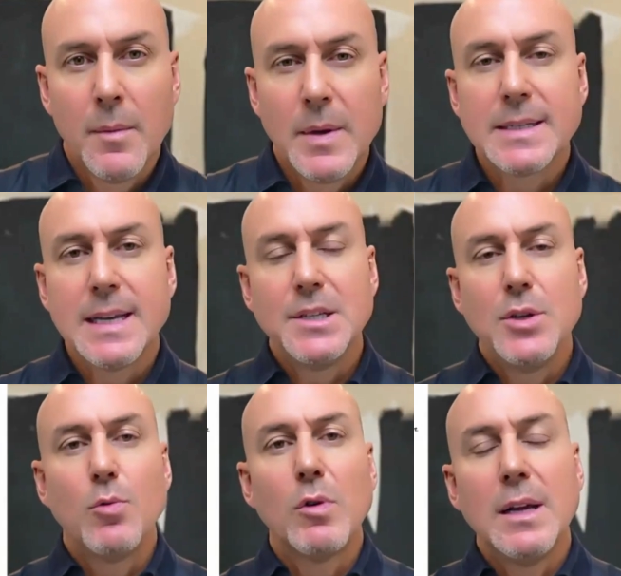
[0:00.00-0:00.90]
Because as
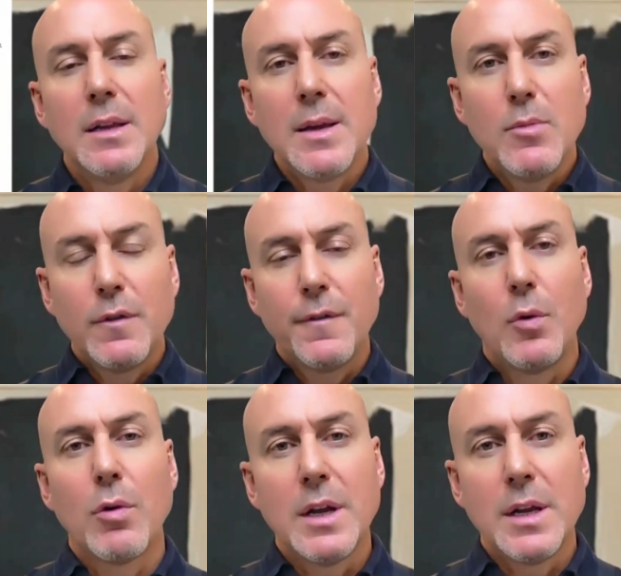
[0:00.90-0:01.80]
you really move
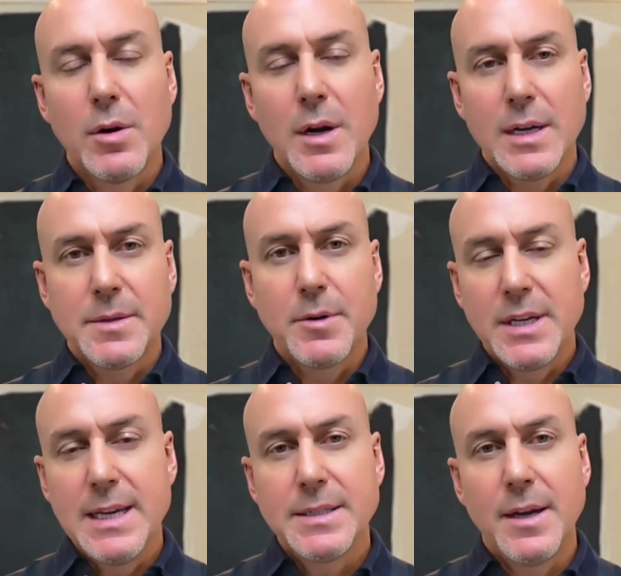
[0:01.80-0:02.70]
forward in your
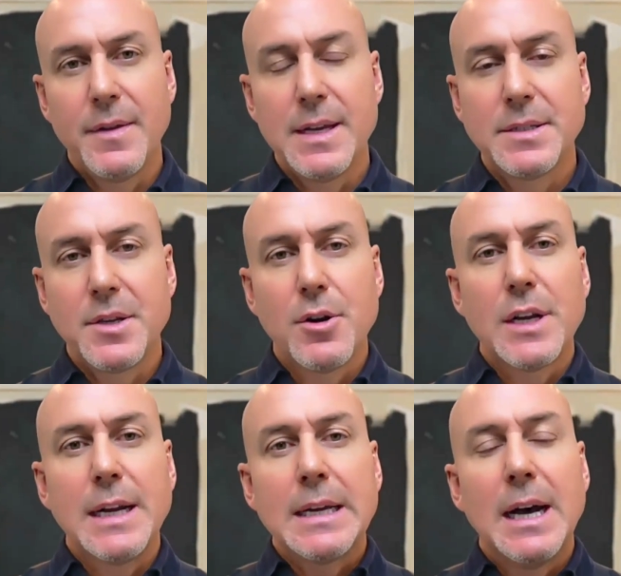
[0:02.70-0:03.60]
expertise on this, you're
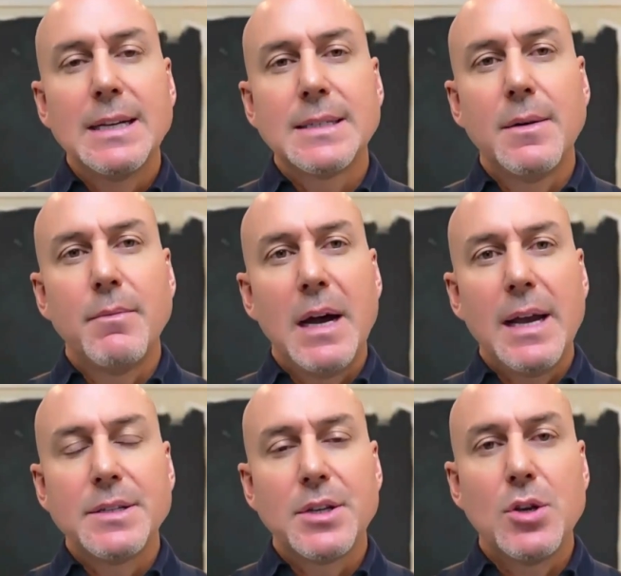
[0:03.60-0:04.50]
going to
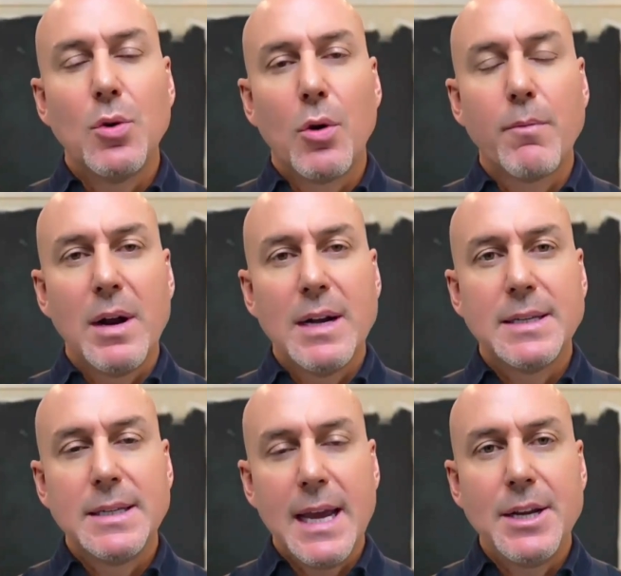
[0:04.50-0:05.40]
customize your
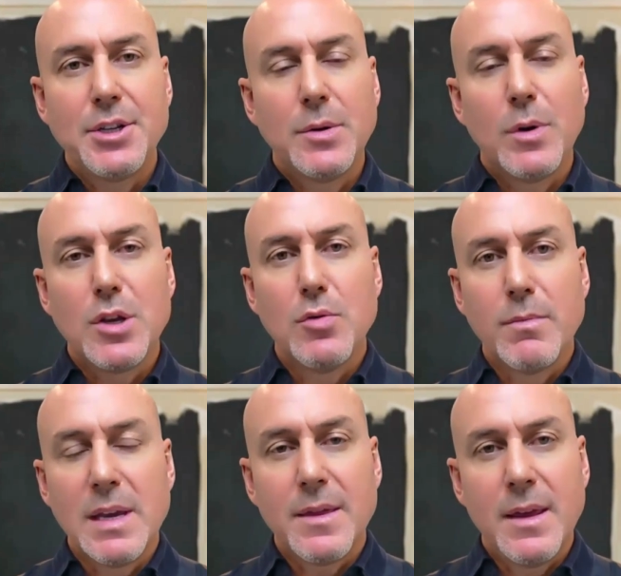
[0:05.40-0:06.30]
presentation when you
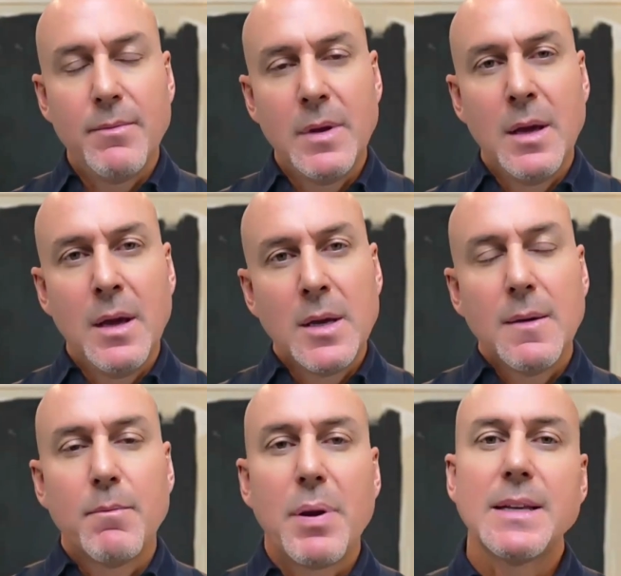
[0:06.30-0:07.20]
meet them
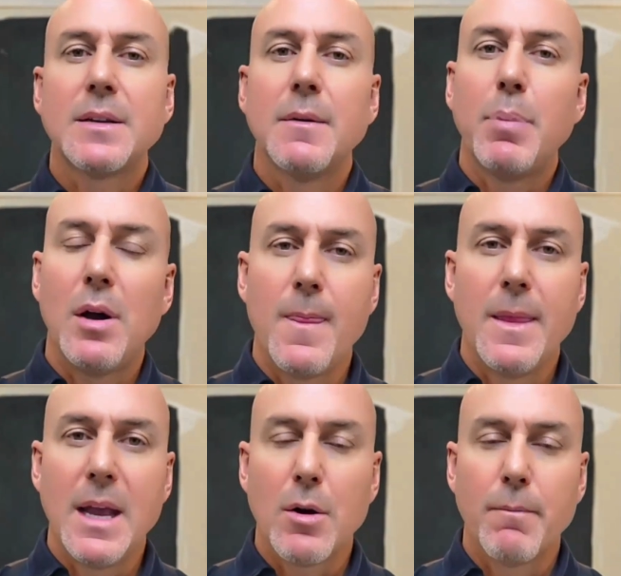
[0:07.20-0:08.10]
based
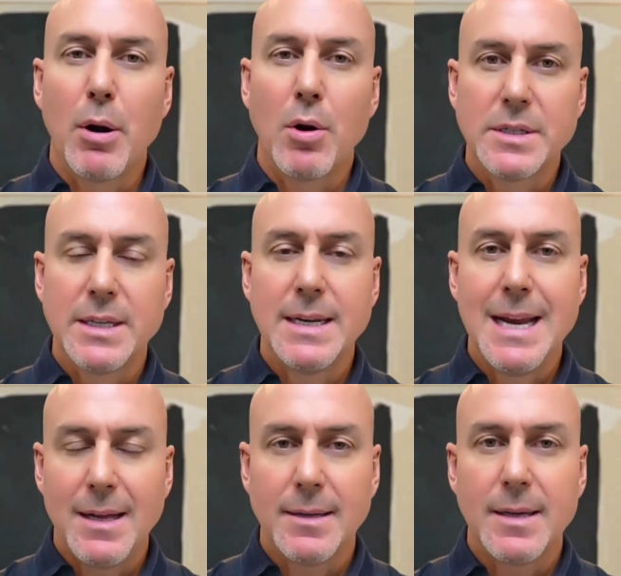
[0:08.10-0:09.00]
upon their
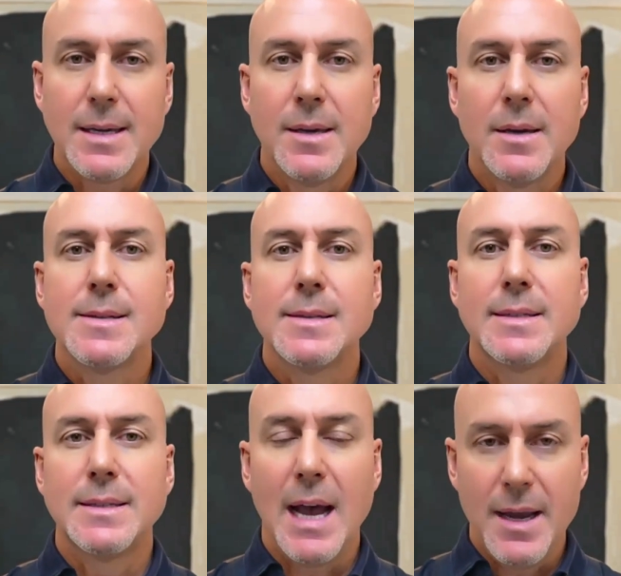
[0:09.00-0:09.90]
personality
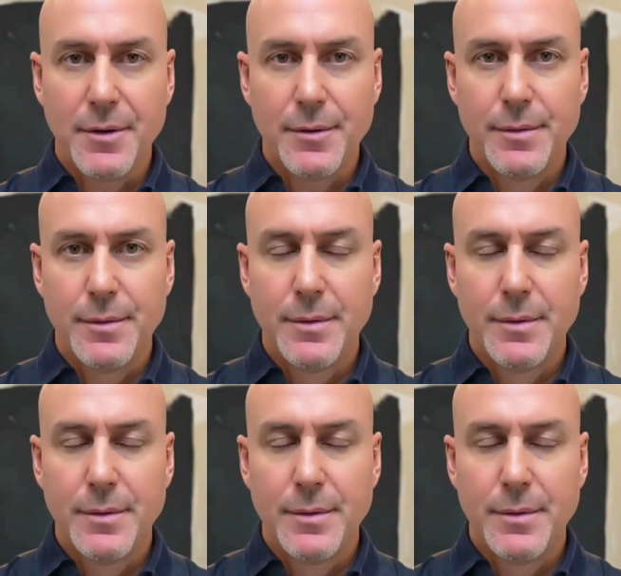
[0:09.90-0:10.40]
style.